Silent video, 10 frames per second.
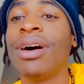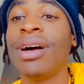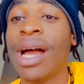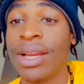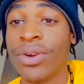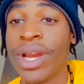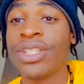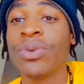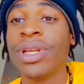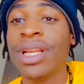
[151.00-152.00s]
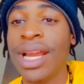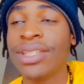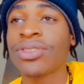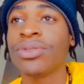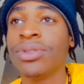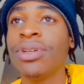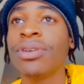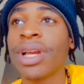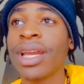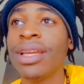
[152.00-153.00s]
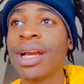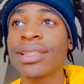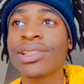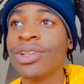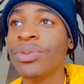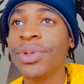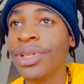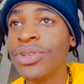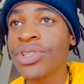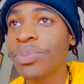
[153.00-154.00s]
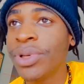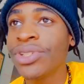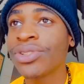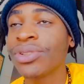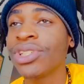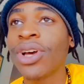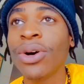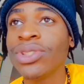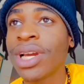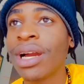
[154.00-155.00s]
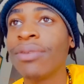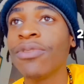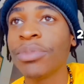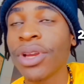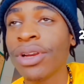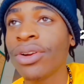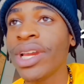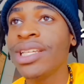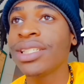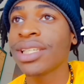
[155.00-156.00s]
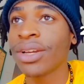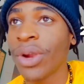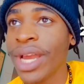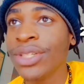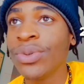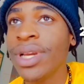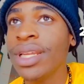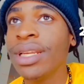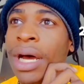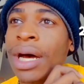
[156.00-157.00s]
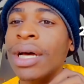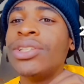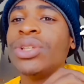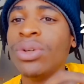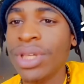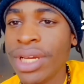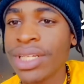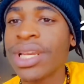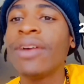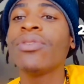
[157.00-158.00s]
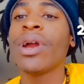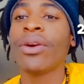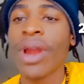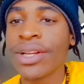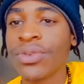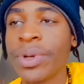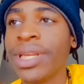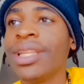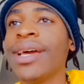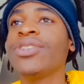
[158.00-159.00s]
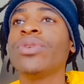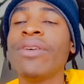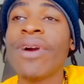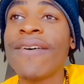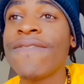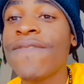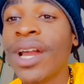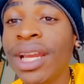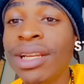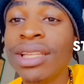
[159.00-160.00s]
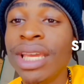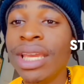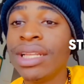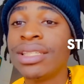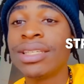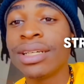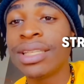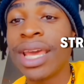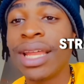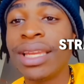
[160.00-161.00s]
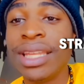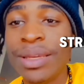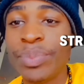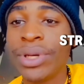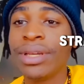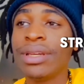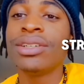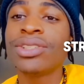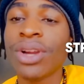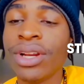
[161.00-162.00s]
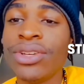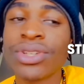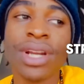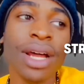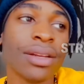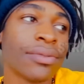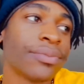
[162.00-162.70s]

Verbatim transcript: I graduated high school, okay? I still been using a pencil this whole time, from third grade since I graduated. Uh, two years after I graduated, that's whenever I finally took that leap, started using color.